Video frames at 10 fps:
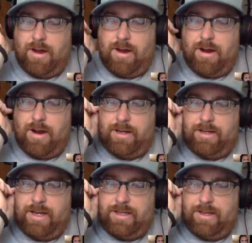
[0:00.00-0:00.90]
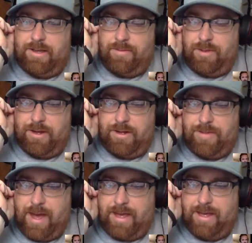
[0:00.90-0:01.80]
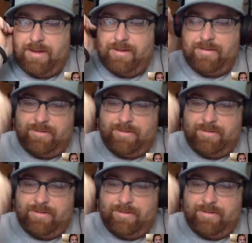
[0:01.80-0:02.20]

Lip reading: All right, Jason, you can plug yours back in.